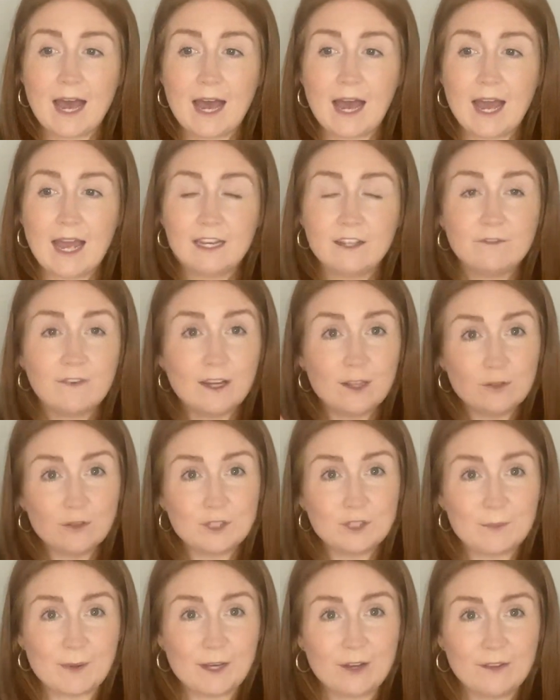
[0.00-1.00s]
And if I
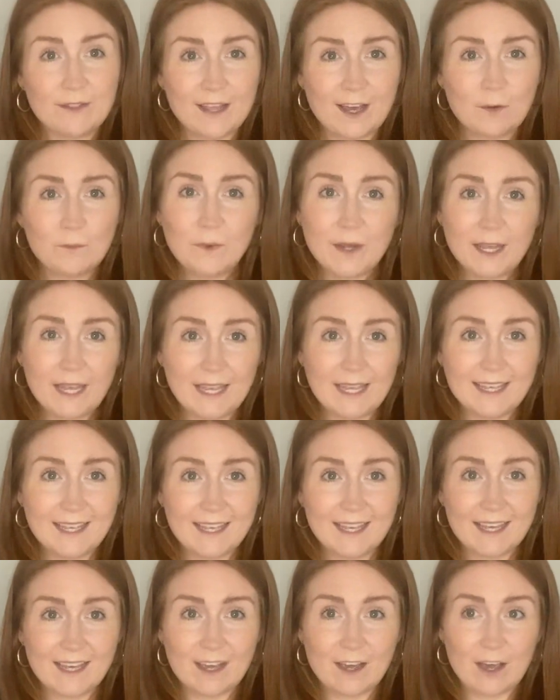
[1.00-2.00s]
looked back on that
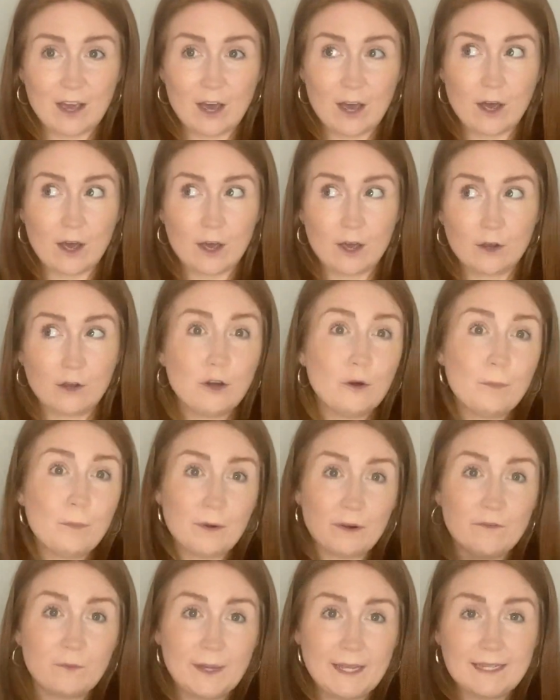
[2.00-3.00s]
week, a couple
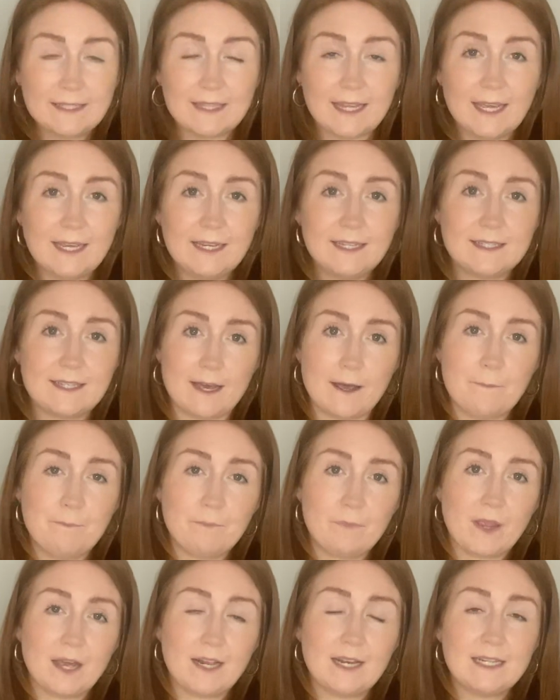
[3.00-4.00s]
of weeks later,
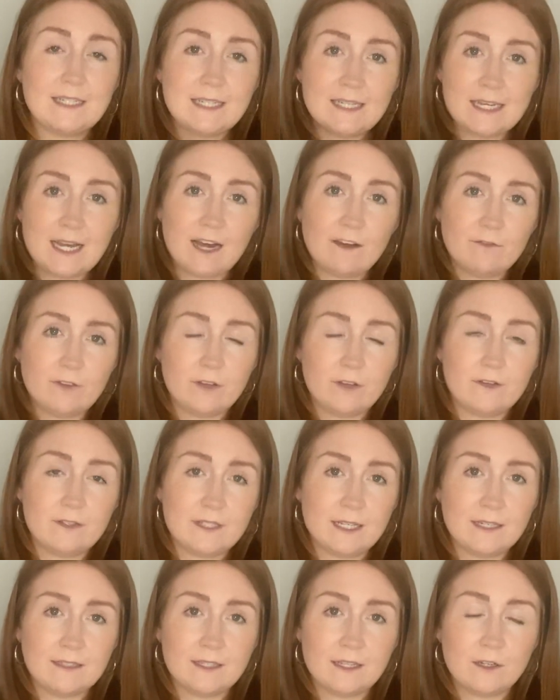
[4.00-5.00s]
and I didn't have those
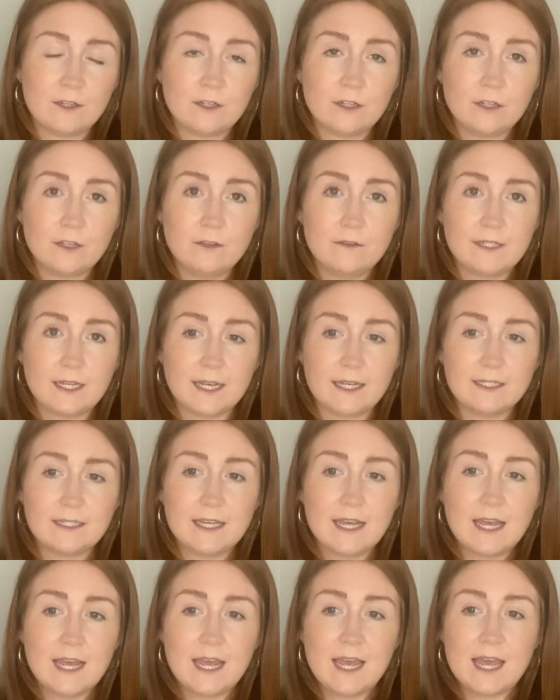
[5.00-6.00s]
things included,
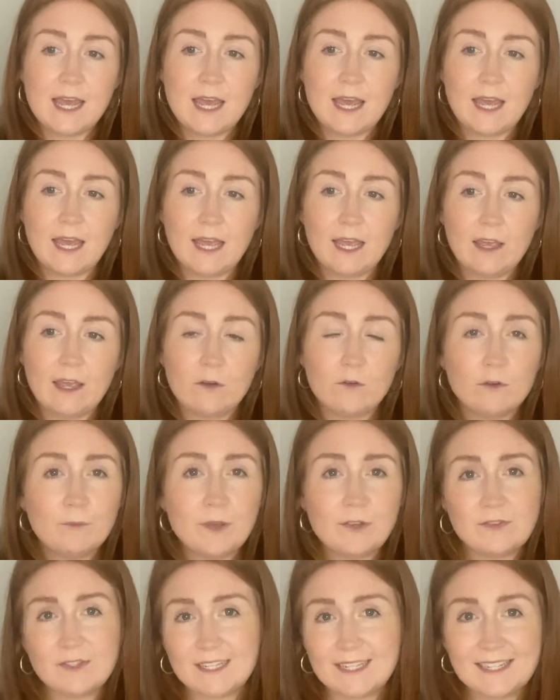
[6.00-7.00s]
it
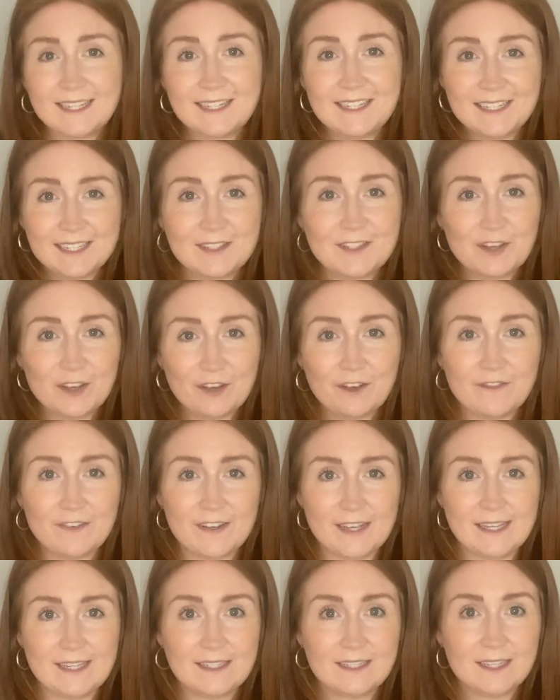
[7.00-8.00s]
almost did a
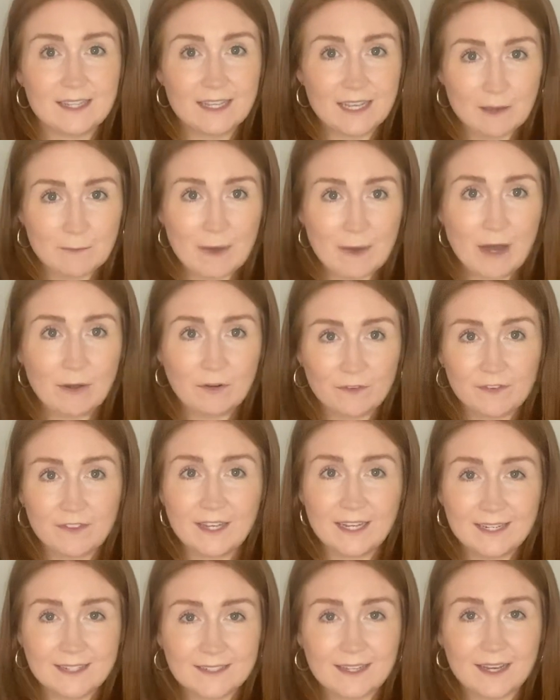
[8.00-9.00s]
disservice to the amount of
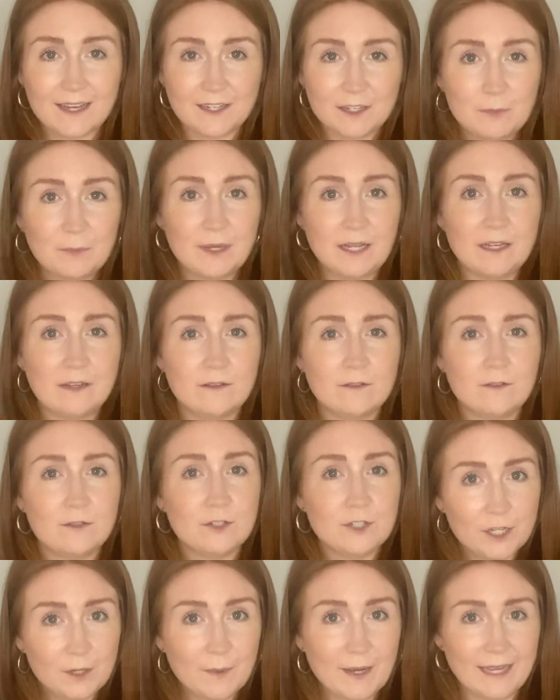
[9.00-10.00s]
things I had been
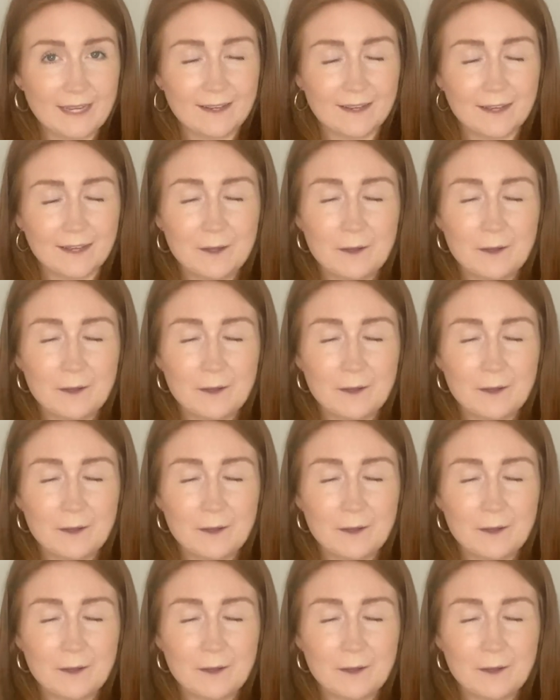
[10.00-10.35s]
doing.